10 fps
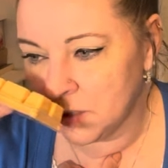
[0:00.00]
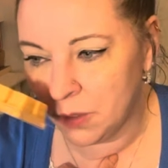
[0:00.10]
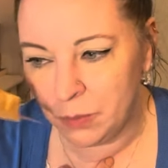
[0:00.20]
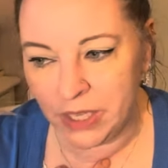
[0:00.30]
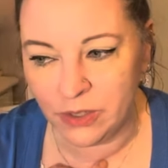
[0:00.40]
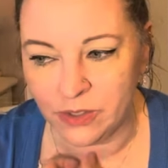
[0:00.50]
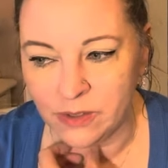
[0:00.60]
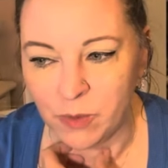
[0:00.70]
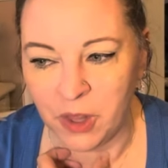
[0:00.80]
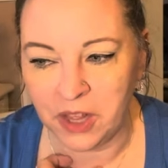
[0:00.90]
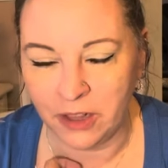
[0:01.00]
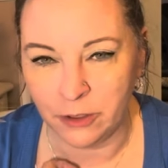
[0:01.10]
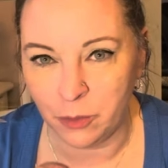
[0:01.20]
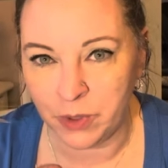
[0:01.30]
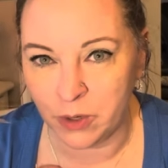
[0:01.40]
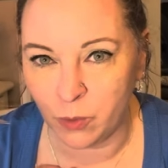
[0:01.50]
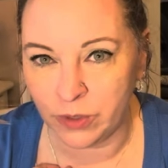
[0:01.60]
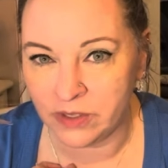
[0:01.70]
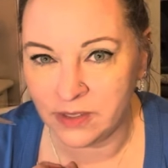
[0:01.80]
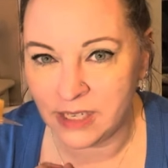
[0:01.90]
But you smell that little bit of
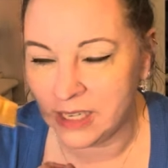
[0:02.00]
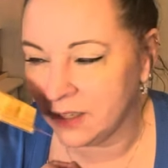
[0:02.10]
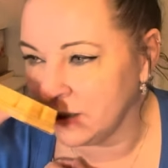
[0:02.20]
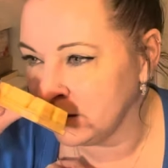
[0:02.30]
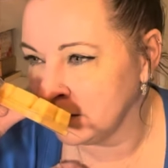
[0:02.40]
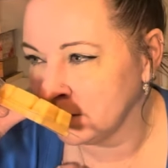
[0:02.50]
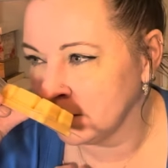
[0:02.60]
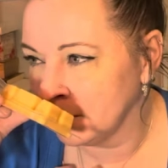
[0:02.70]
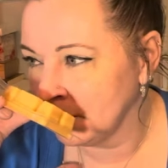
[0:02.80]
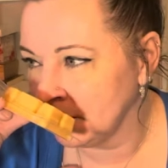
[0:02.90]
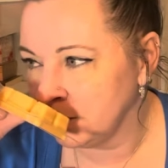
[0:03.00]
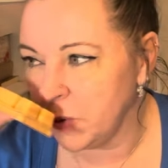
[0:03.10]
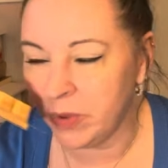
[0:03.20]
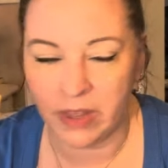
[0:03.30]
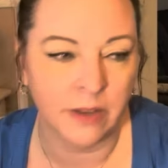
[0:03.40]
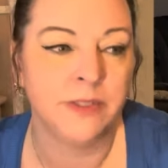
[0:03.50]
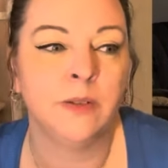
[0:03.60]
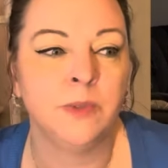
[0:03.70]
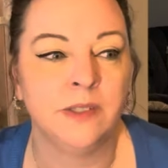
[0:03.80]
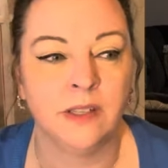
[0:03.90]
woodsy Maybe they have
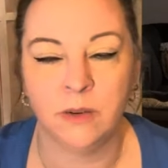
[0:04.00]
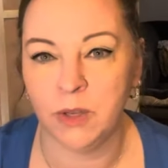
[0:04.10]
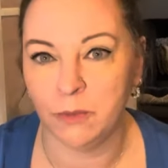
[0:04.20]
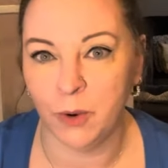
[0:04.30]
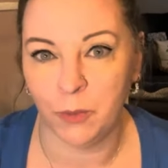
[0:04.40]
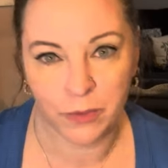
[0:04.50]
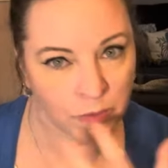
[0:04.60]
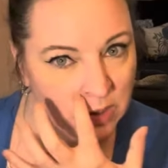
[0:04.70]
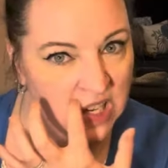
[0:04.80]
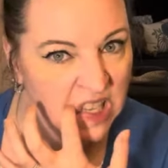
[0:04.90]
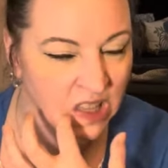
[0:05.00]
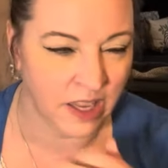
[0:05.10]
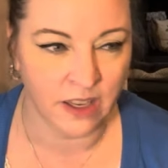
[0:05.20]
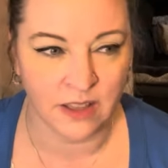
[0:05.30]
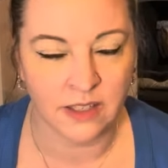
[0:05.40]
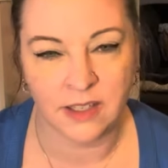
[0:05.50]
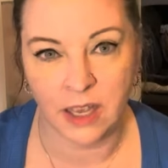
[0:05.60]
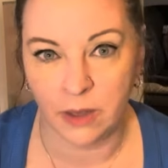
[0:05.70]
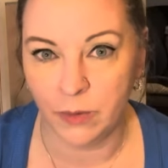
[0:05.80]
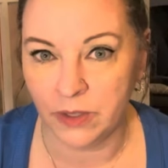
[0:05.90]
some cinnamon potpourri like on the
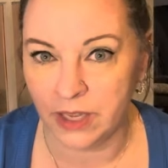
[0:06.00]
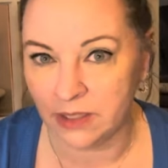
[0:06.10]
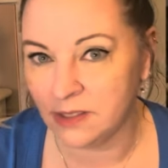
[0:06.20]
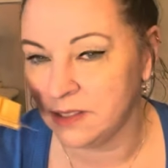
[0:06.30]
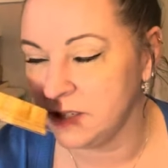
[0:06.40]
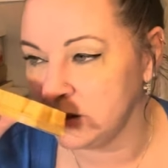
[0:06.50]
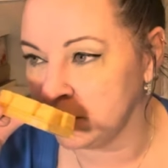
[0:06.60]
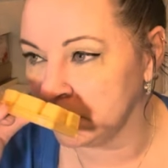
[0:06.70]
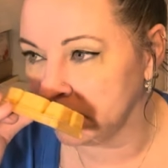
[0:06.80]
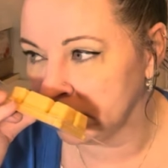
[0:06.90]
table next to you.